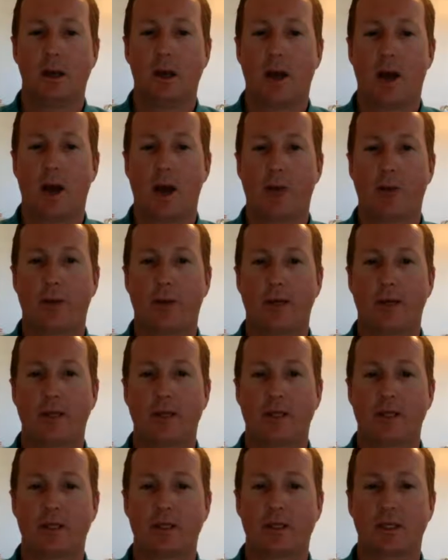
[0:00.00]
I would like
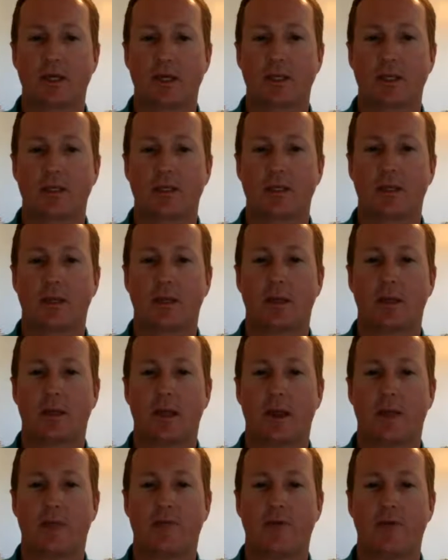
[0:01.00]
to discuss
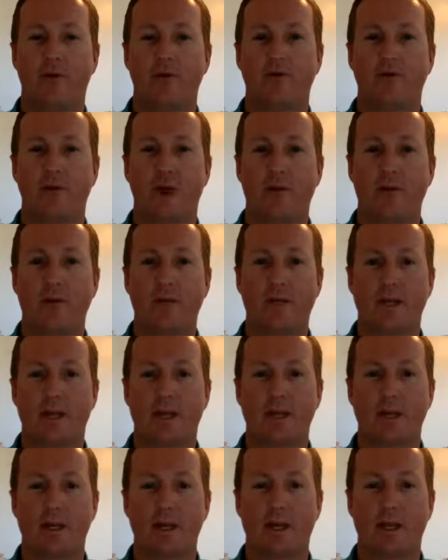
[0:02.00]
a few driving
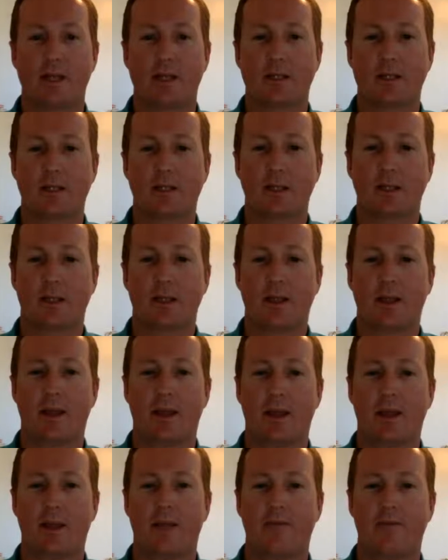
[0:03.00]
techniques that
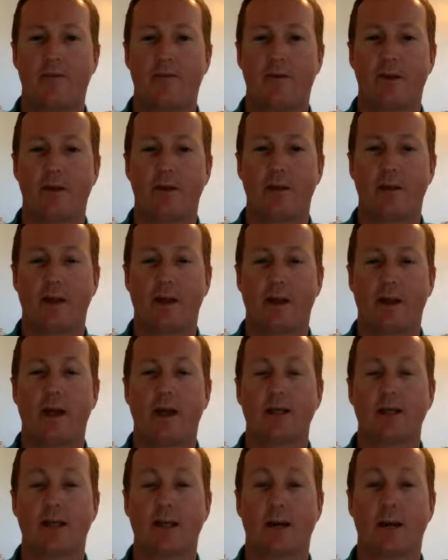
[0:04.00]

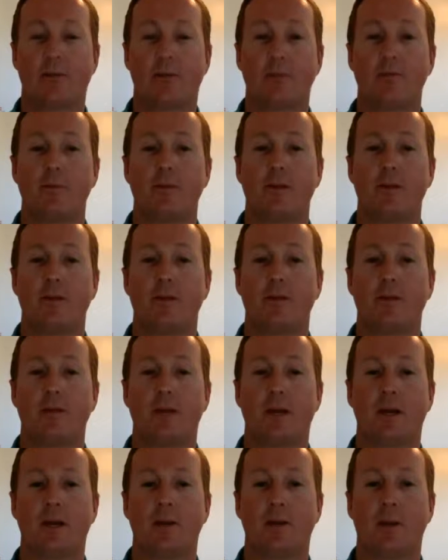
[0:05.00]
has helped me to
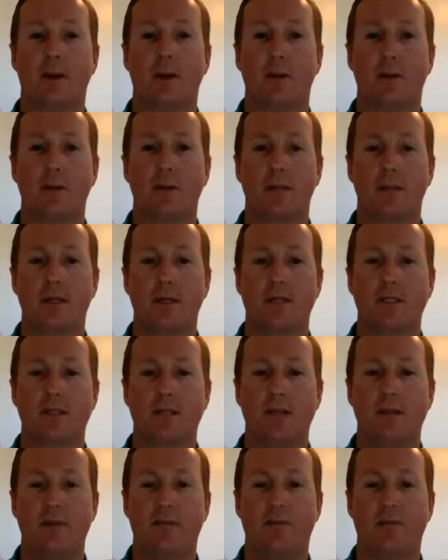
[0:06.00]
become not only a
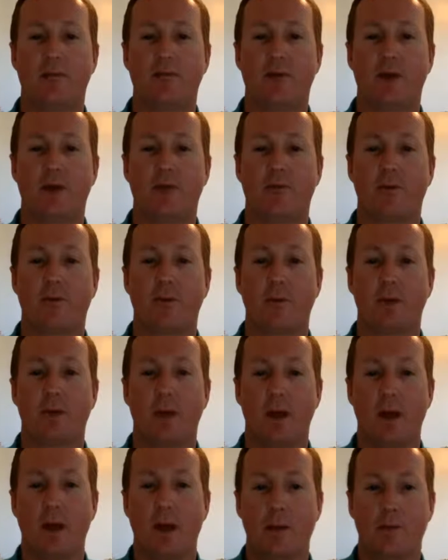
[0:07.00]
safer driver,
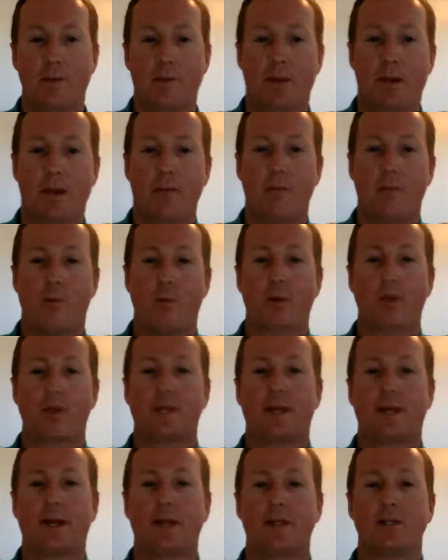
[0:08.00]
but a more
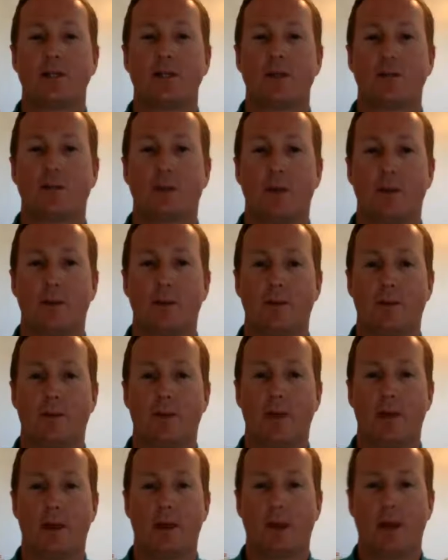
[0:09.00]
intelligent one.
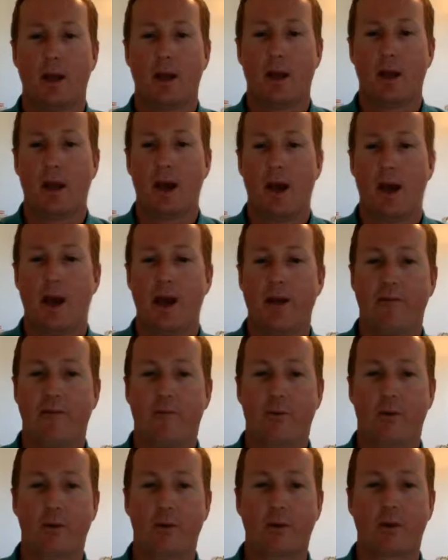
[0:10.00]
I have
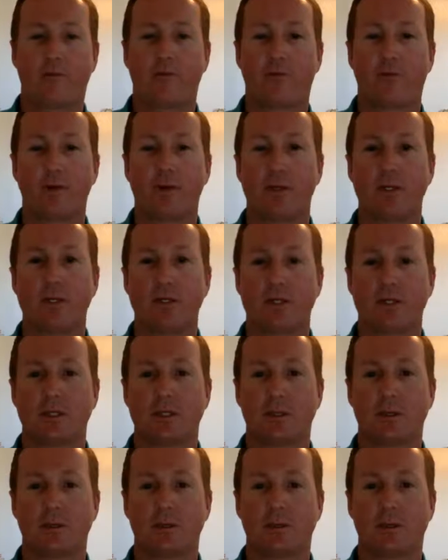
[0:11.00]
worked for a
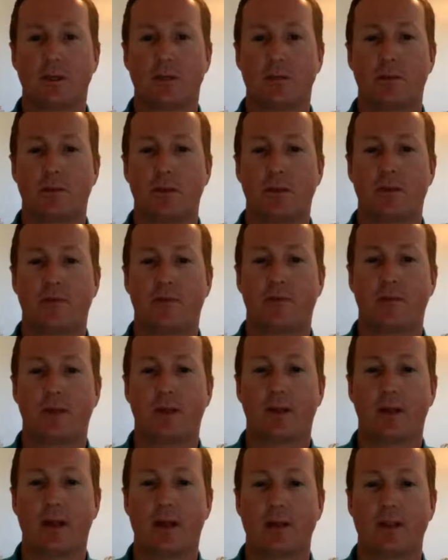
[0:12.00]
logistical company for the
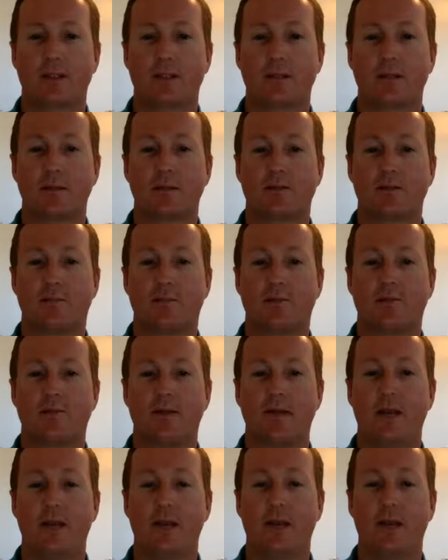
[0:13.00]
last
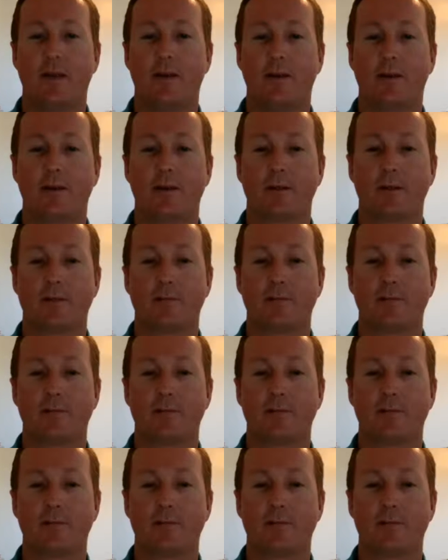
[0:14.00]
15 years.